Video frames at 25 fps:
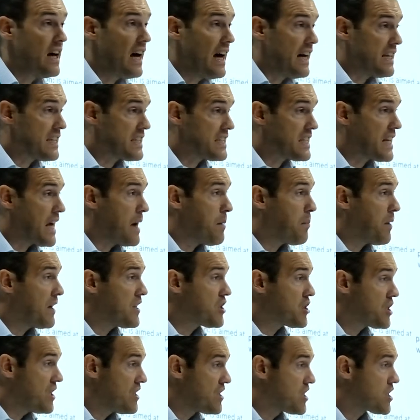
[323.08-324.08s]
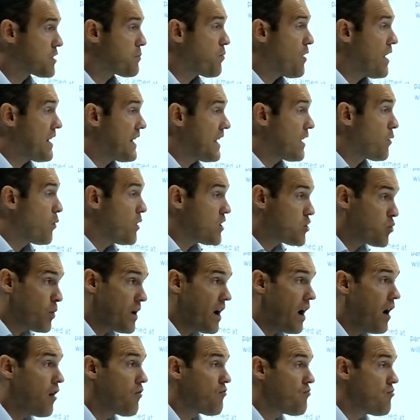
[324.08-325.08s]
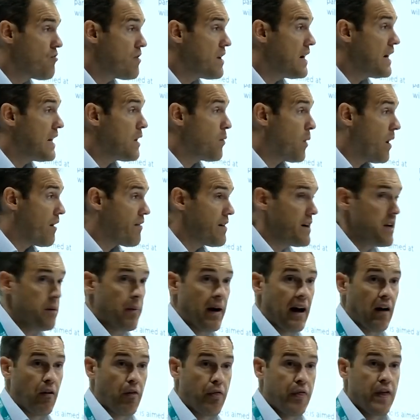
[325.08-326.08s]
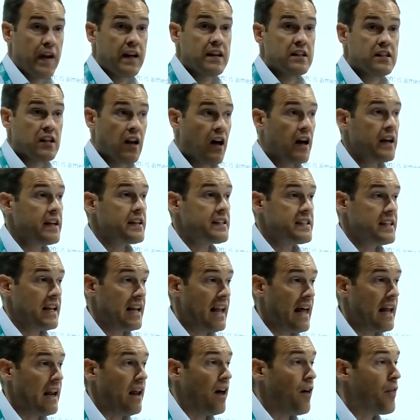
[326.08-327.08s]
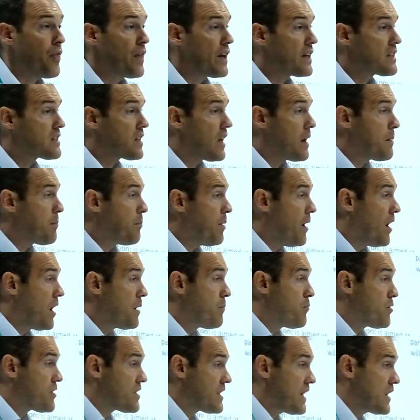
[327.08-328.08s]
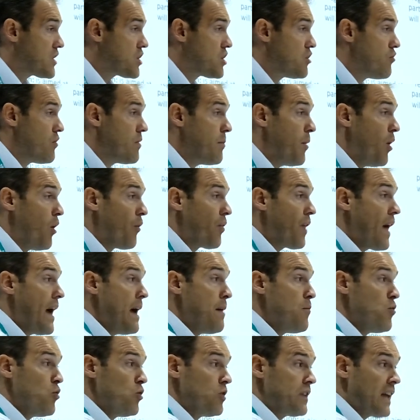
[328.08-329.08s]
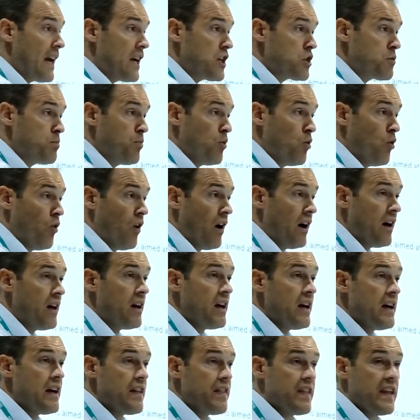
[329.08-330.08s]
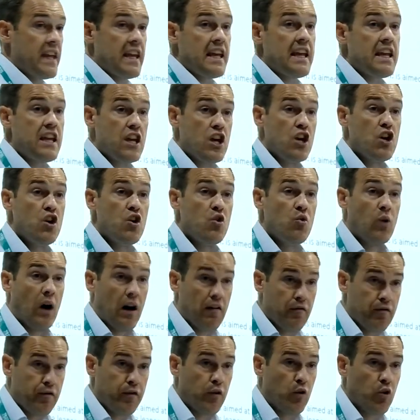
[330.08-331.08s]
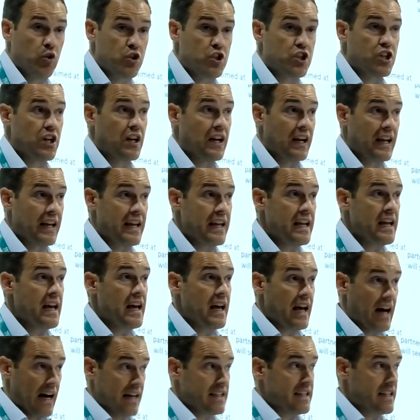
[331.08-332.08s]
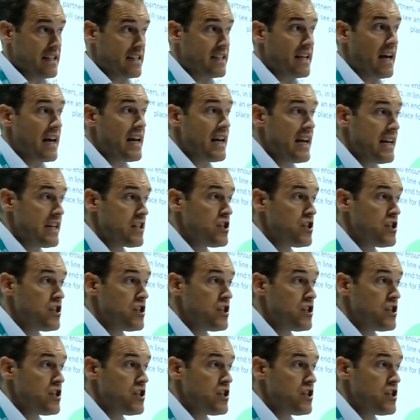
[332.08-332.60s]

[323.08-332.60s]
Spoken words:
established and spreading, which we are really worried about. Things like Xylella, things like pine processionary moth, emerald ash borer. The EU, unfortunately, as I say, is